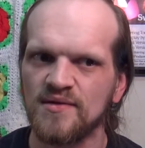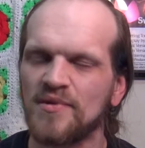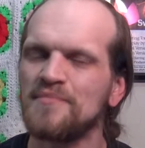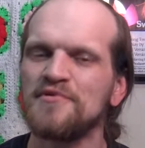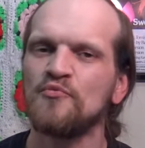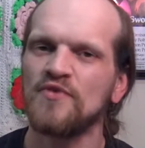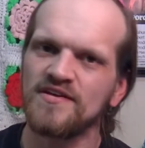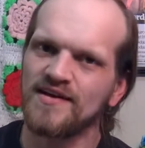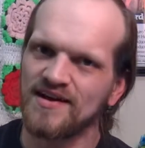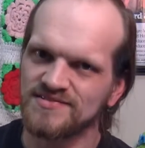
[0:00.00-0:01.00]
But I mean, what do
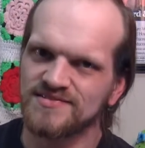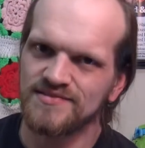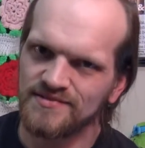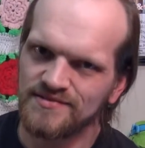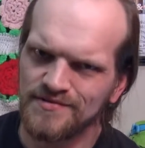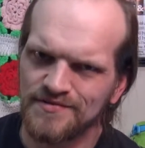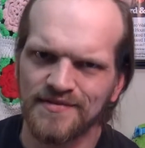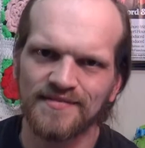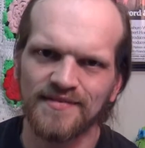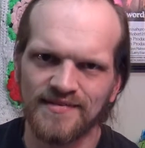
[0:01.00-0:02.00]
you guys think? Do you
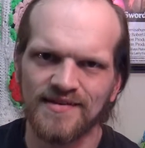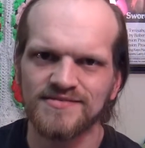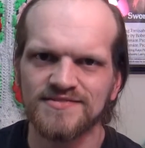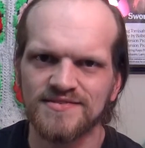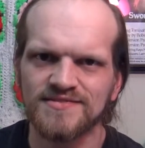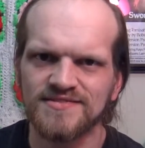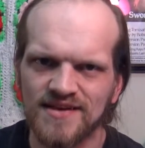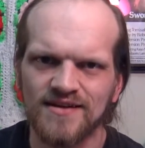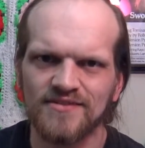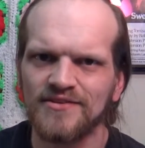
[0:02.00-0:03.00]
think that that's a
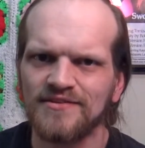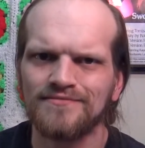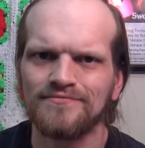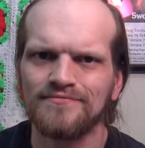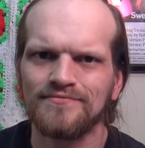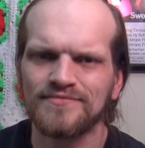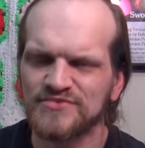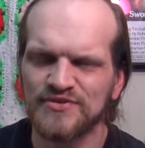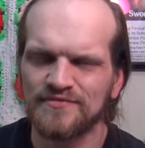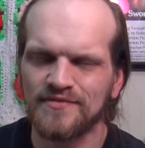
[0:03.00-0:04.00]
solid
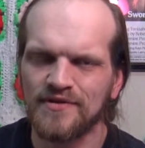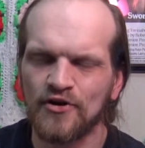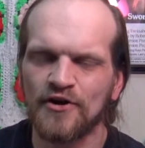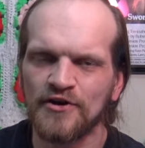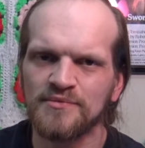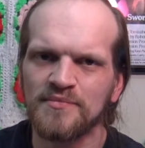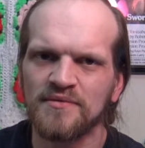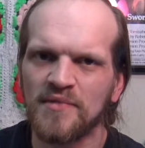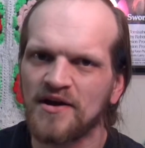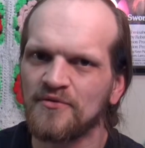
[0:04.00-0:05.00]
sort of argument
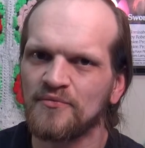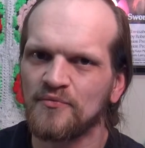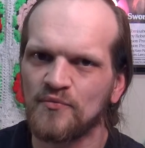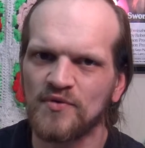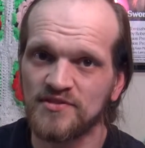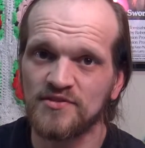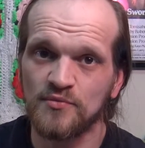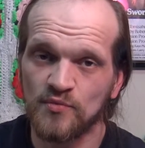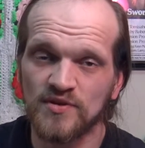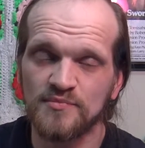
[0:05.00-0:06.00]
about what
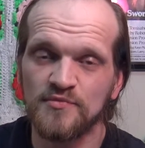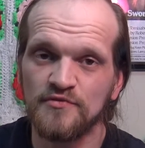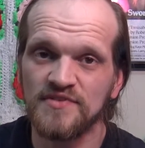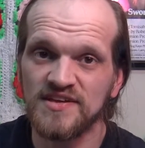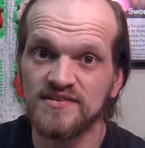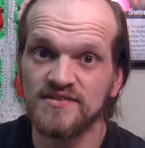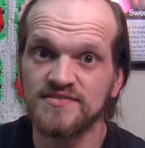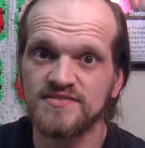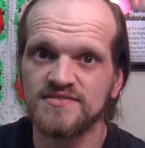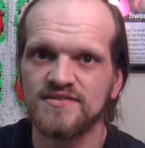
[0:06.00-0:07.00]
the movie
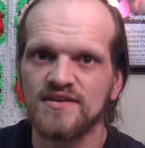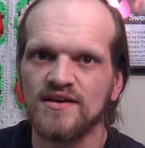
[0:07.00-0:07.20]
is?